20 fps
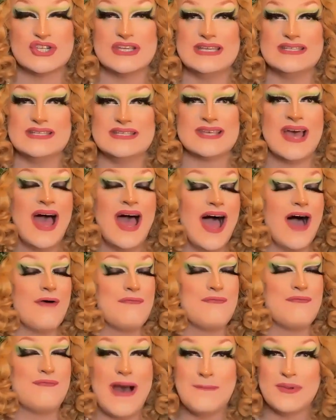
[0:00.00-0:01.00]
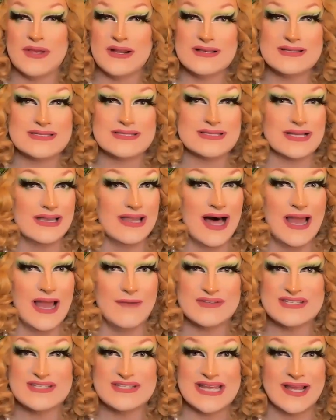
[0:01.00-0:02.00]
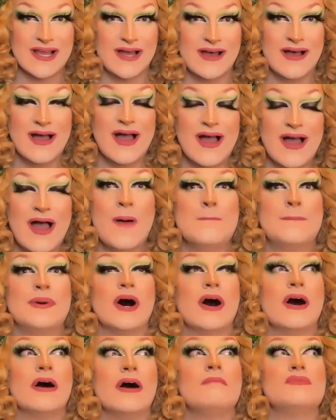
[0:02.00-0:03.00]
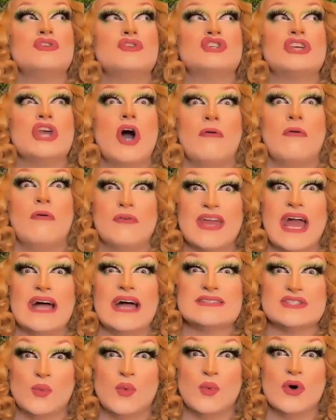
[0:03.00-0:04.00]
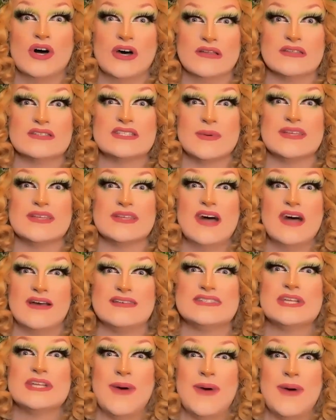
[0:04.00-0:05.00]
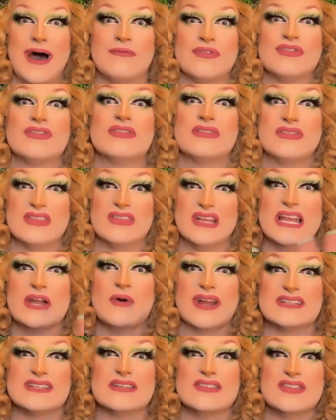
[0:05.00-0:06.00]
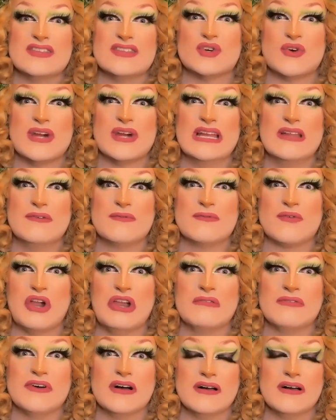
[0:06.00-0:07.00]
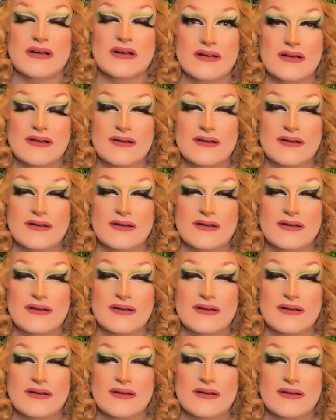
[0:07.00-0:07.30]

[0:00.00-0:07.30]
She's a fabulous live singer, but she often forgets the words, so it's nice to have the lyrics in the screen in front of her.